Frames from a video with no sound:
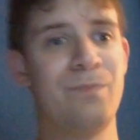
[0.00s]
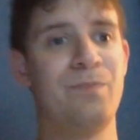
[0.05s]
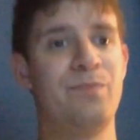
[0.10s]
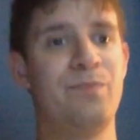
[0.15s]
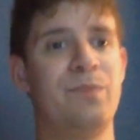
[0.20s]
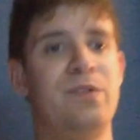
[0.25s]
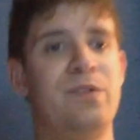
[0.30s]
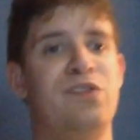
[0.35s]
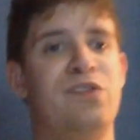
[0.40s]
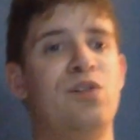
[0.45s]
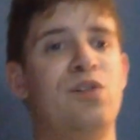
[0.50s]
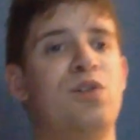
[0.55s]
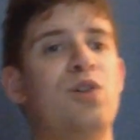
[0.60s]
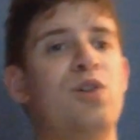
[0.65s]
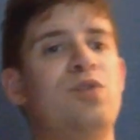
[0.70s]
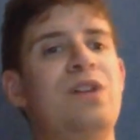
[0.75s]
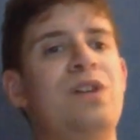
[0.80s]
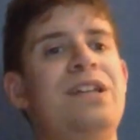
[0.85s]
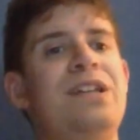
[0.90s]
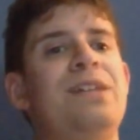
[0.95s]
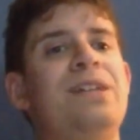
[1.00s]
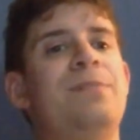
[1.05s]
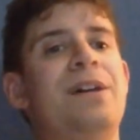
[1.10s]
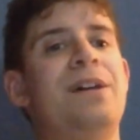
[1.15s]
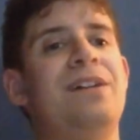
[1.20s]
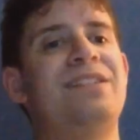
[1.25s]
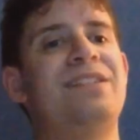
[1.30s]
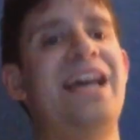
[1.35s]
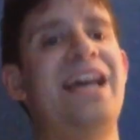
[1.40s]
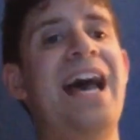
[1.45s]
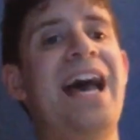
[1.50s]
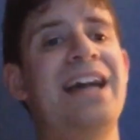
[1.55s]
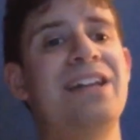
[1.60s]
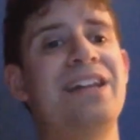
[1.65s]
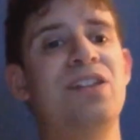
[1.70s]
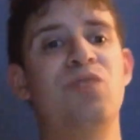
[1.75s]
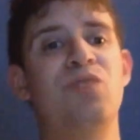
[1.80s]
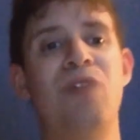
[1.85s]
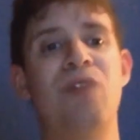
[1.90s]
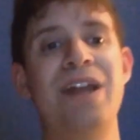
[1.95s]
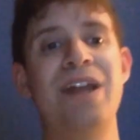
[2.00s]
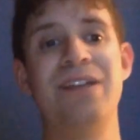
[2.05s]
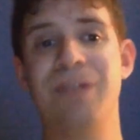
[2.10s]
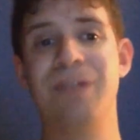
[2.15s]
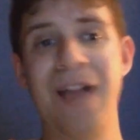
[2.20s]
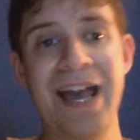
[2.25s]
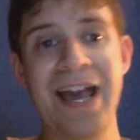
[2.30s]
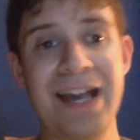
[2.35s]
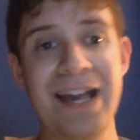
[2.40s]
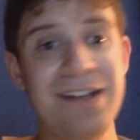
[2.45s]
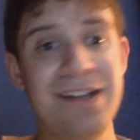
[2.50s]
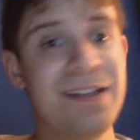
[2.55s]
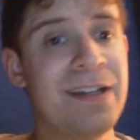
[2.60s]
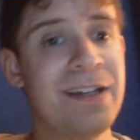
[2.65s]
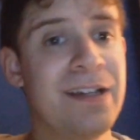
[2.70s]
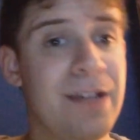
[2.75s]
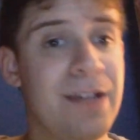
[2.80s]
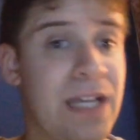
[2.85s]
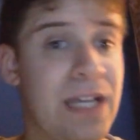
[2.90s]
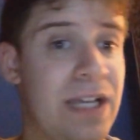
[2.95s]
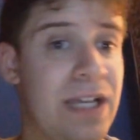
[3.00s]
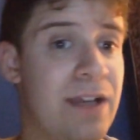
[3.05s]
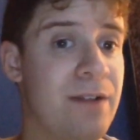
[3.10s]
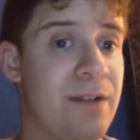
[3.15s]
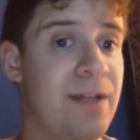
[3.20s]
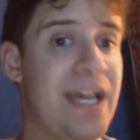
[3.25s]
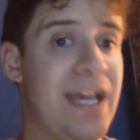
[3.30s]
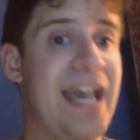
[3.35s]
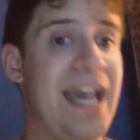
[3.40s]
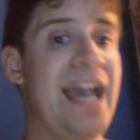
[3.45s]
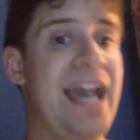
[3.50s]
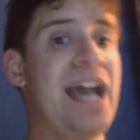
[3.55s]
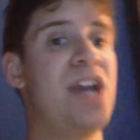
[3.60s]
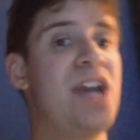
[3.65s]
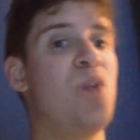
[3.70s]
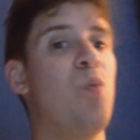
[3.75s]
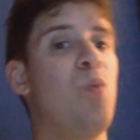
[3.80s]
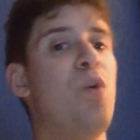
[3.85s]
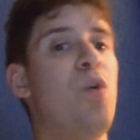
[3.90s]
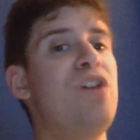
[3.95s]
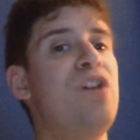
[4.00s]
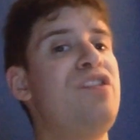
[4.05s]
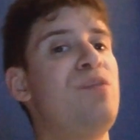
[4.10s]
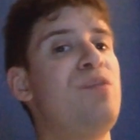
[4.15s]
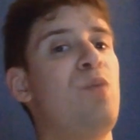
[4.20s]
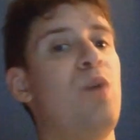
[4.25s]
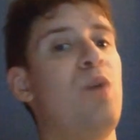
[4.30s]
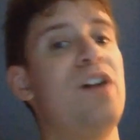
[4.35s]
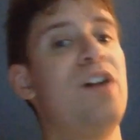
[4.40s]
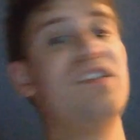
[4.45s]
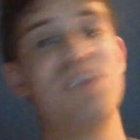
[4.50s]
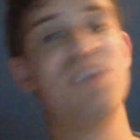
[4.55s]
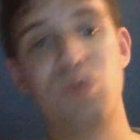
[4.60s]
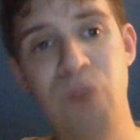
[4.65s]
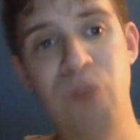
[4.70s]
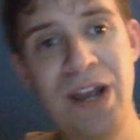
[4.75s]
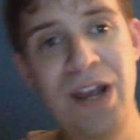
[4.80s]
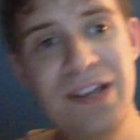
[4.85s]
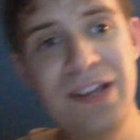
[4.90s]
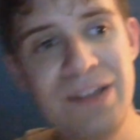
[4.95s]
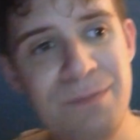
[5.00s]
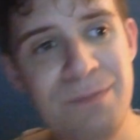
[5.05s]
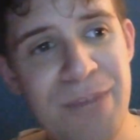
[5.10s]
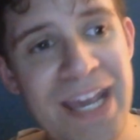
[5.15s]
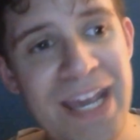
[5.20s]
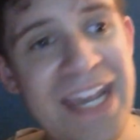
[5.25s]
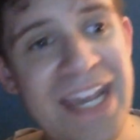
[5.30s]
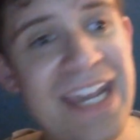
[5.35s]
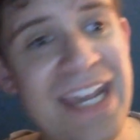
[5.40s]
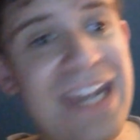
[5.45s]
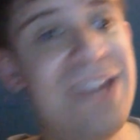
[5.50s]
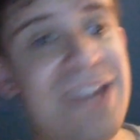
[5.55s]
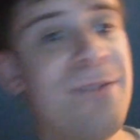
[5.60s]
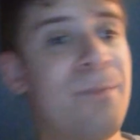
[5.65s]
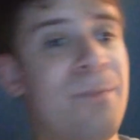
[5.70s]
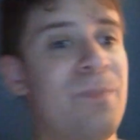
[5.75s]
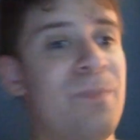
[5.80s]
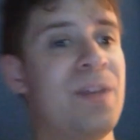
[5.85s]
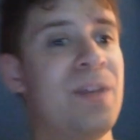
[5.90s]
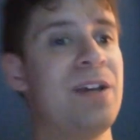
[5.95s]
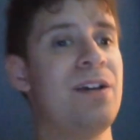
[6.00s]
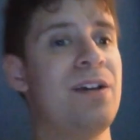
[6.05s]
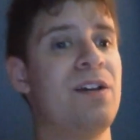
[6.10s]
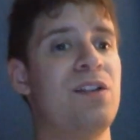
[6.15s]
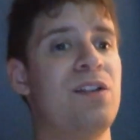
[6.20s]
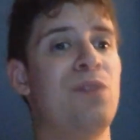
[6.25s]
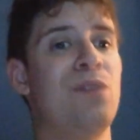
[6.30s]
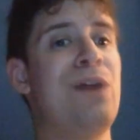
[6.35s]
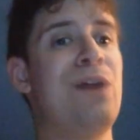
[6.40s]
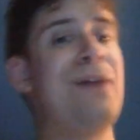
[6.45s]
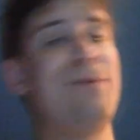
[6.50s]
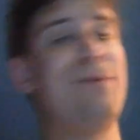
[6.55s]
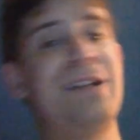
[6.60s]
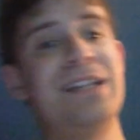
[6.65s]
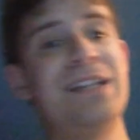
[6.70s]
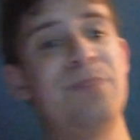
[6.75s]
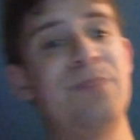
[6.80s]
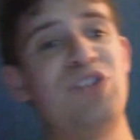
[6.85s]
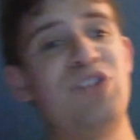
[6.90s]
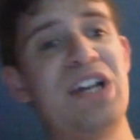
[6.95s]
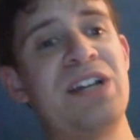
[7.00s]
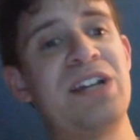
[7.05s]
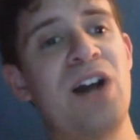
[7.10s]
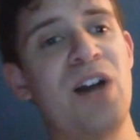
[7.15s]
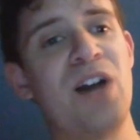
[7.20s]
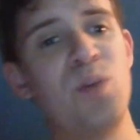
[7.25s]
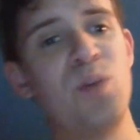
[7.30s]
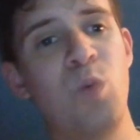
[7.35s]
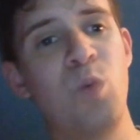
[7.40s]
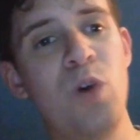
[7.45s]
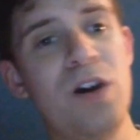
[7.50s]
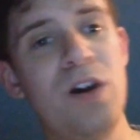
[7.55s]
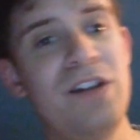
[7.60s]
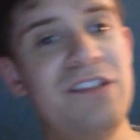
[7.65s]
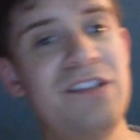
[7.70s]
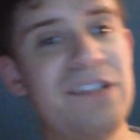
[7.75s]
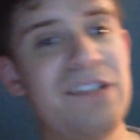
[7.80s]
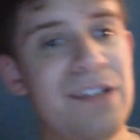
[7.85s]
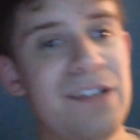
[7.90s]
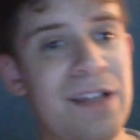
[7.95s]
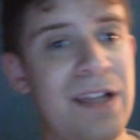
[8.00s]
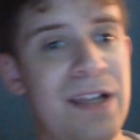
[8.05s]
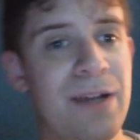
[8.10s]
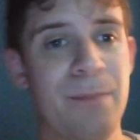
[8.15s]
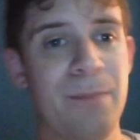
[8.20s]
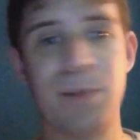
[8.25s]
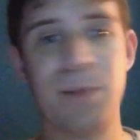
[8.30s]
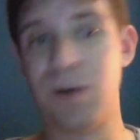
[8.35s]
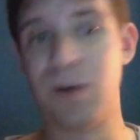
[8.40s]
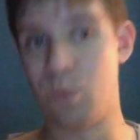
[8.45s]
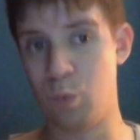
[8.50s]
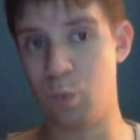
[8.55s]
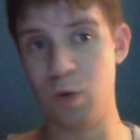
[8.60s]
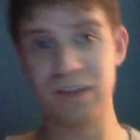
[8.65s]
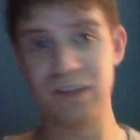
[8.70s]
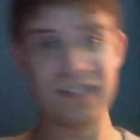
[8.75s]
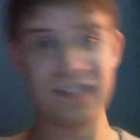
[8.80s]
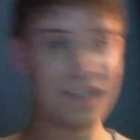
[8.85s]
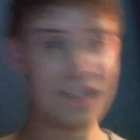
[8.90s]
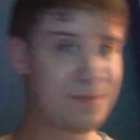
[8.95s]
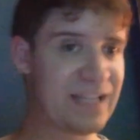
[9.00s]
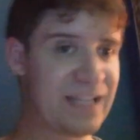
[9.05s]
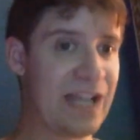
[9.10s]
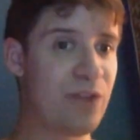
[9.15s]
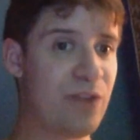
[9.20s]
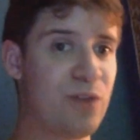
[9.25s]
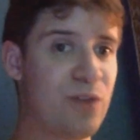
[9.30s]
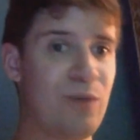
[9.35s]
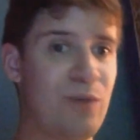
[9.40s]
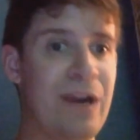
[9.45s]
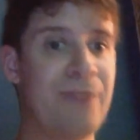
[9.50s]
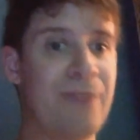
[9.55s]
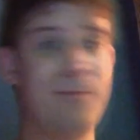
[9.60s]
So Gunther ended up attacking the right leg, and Woods was righted in pain. The ref ended up checking on Woods, but Woods ended up telling the ref,